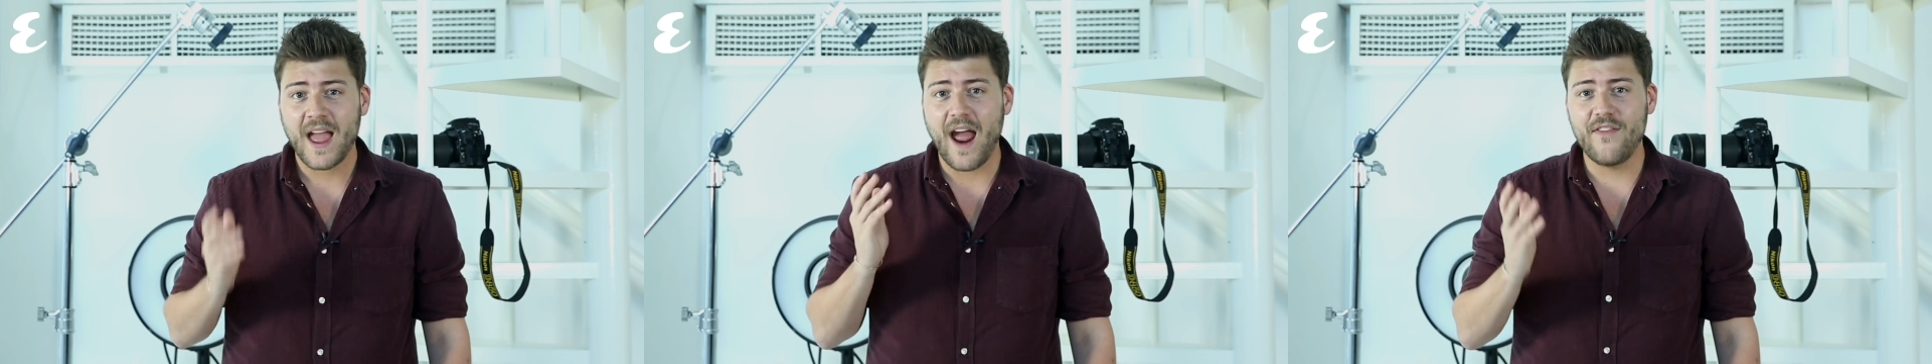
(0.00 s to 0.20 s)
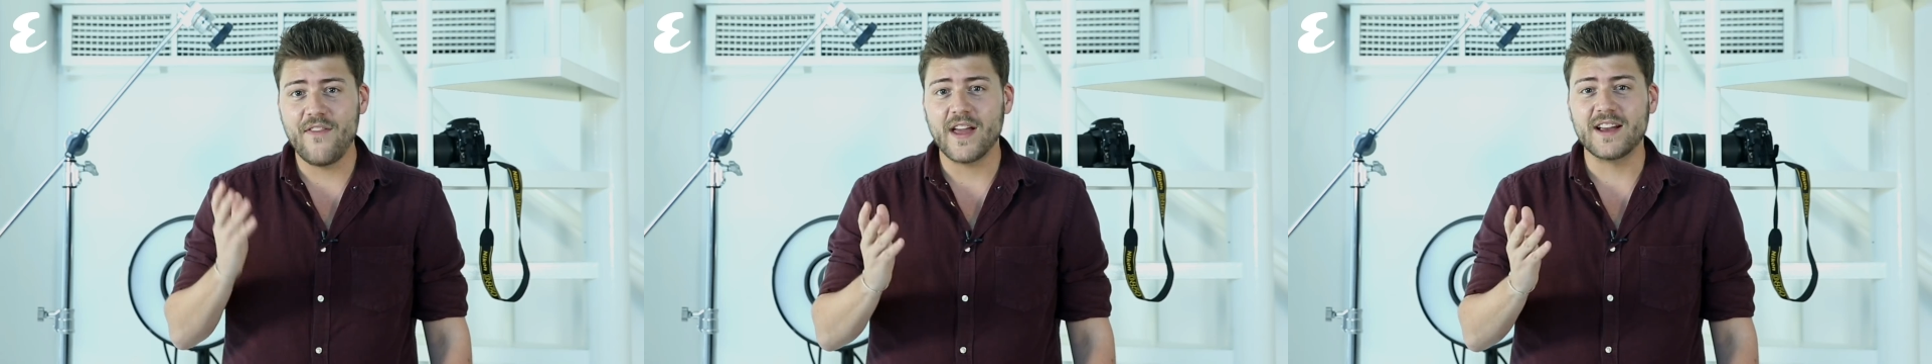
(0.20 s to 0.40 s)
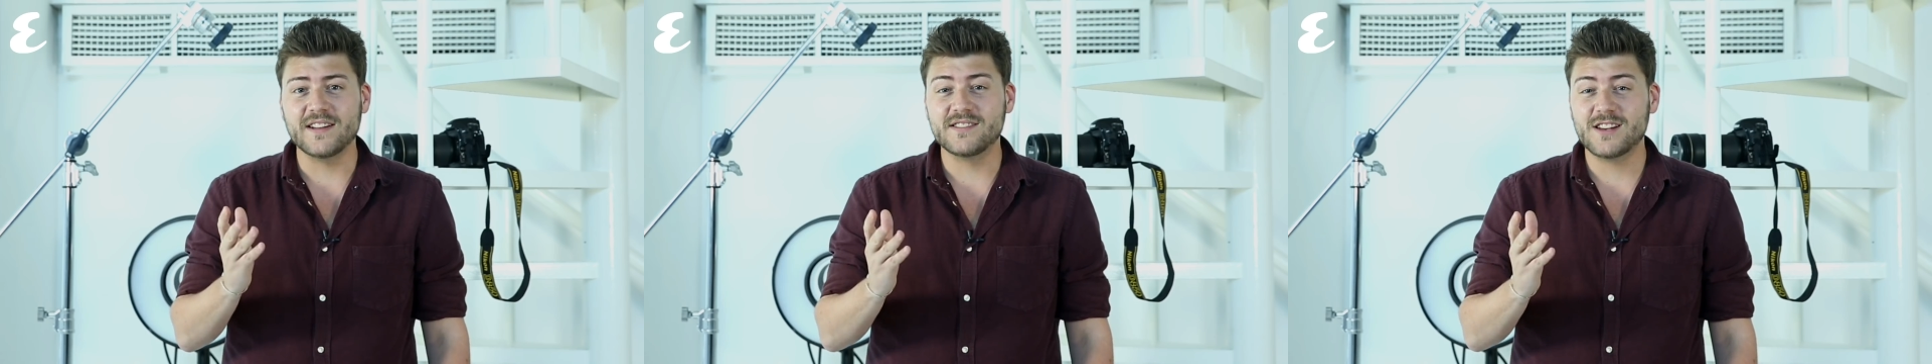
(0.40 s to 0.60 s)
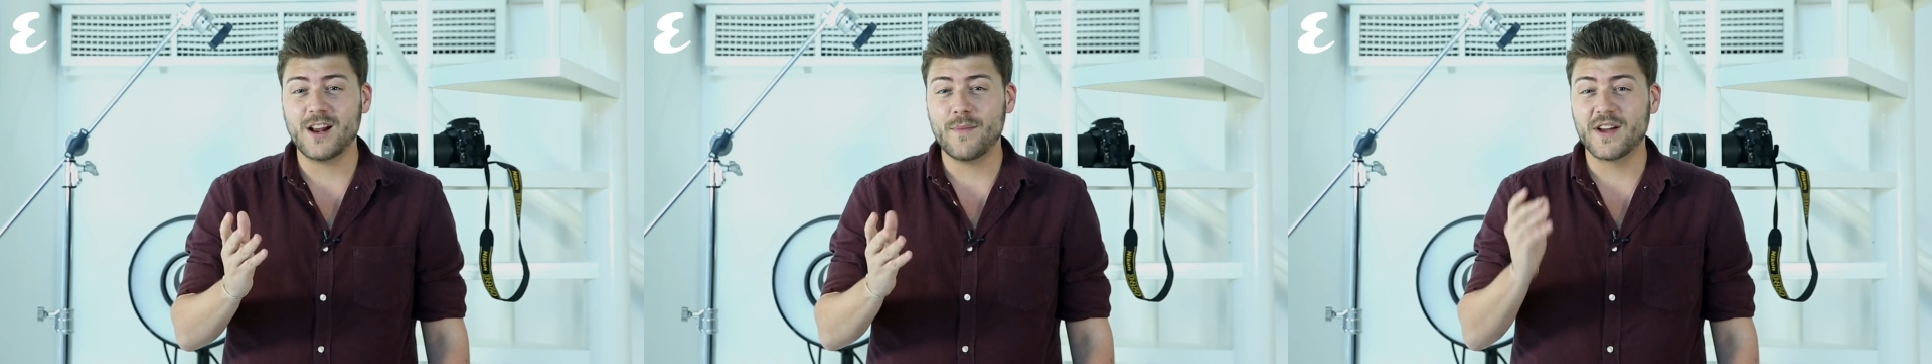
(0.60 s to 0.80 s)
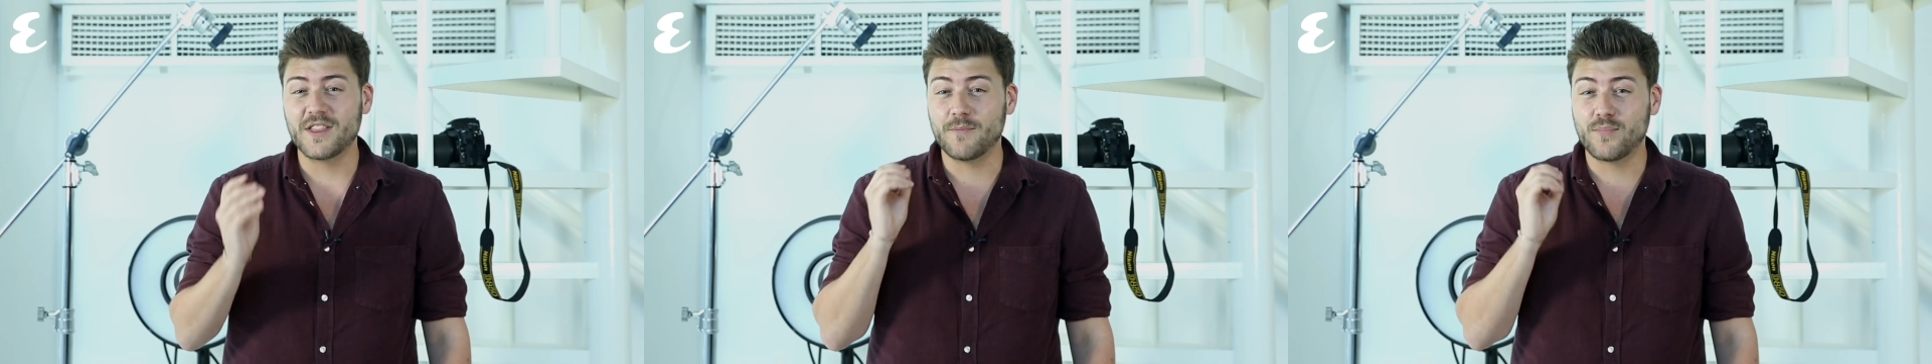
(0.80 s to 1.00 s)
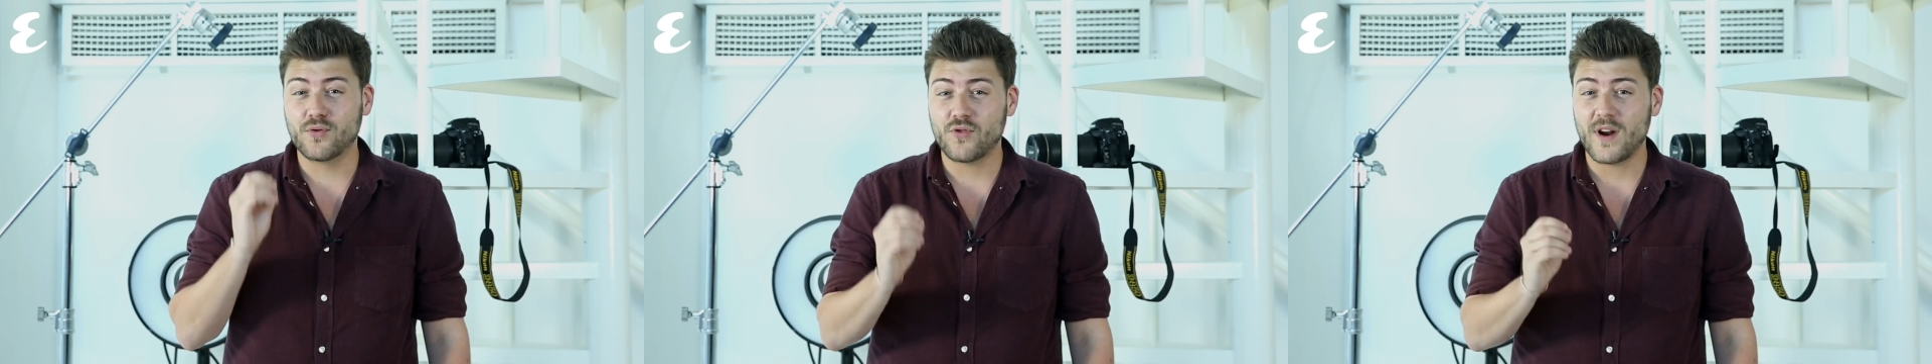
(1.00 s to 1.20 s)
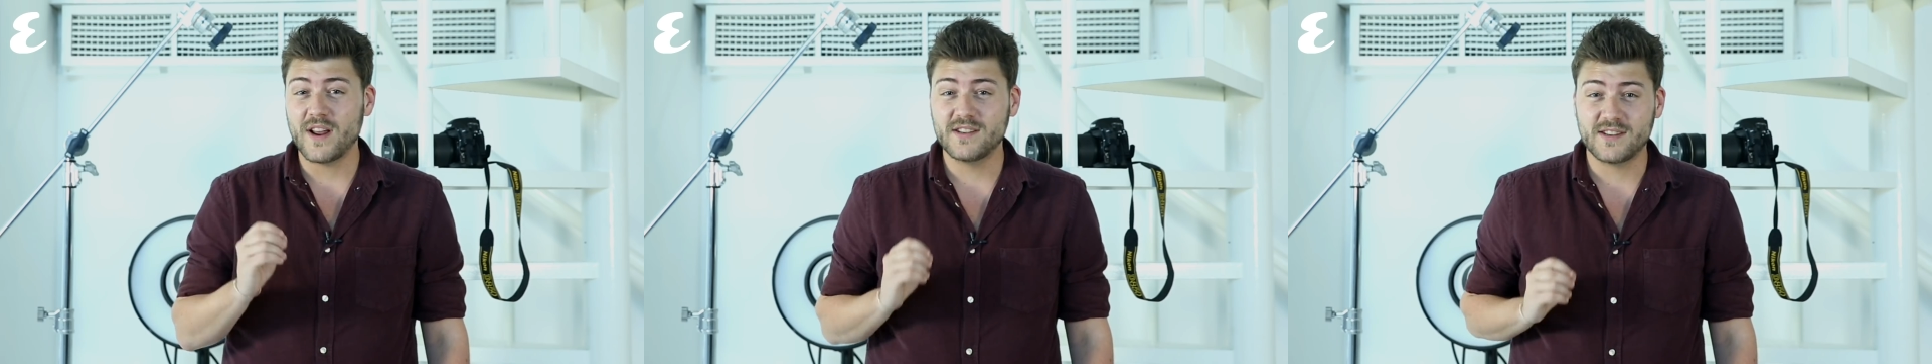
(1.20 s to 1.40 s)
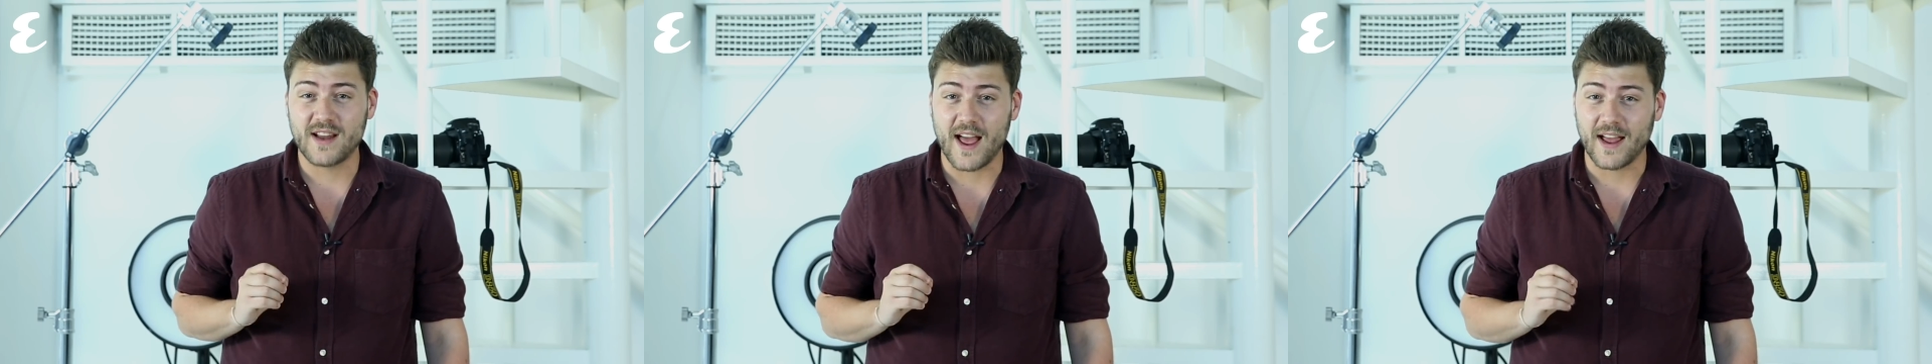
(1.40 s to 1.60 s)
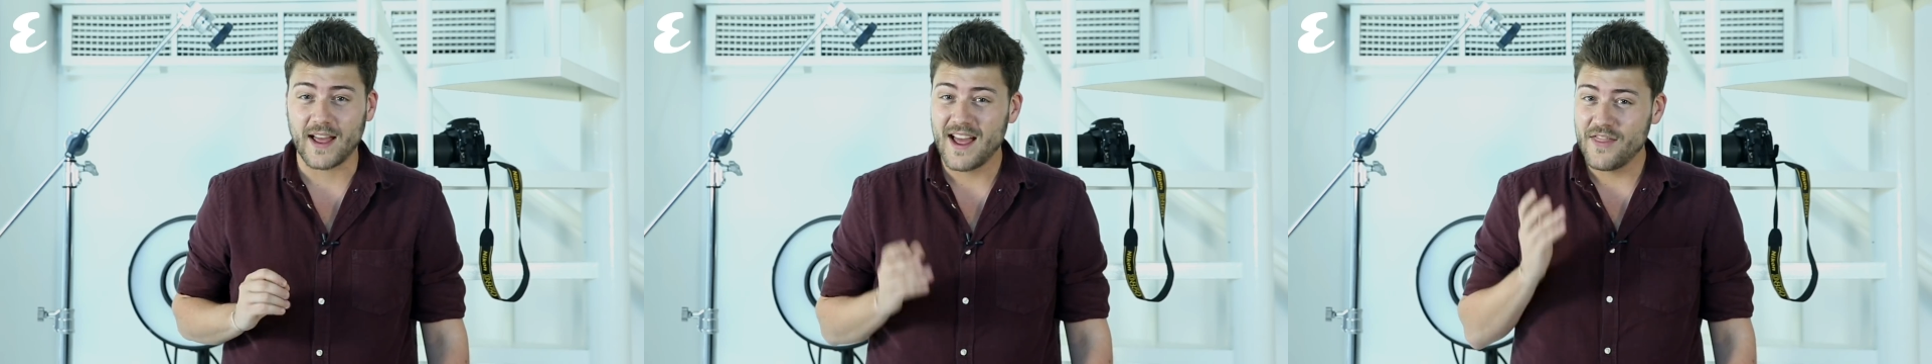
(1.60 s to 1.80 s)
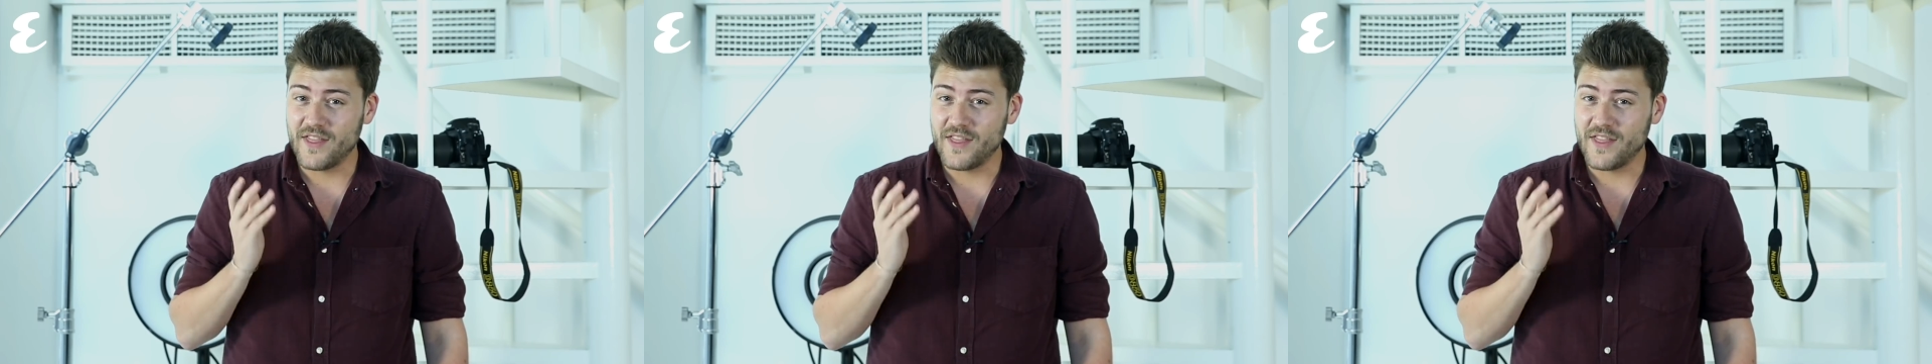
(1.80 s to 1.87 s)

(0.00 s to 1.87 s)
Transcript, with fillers: and that can stomach the price tag,